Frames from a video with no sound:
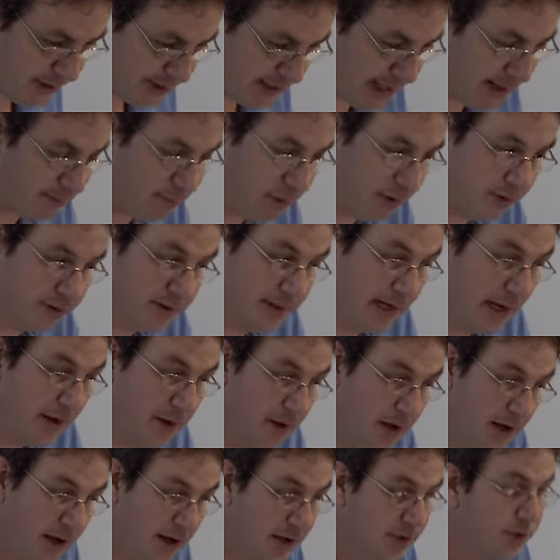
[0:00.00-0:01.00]
examples now.
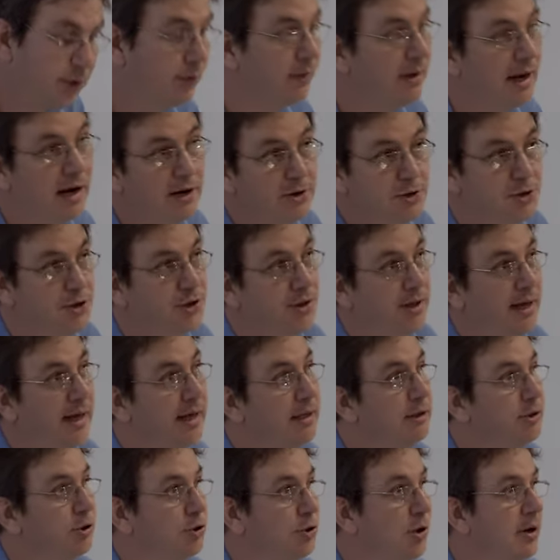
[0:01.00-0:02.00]
So large
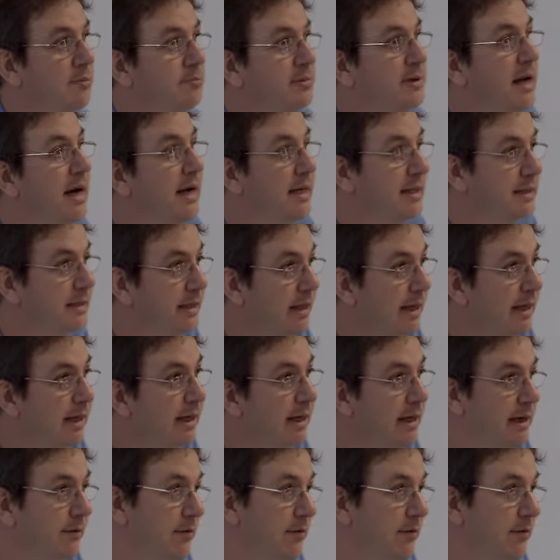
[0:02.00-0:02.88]
things show up nicely,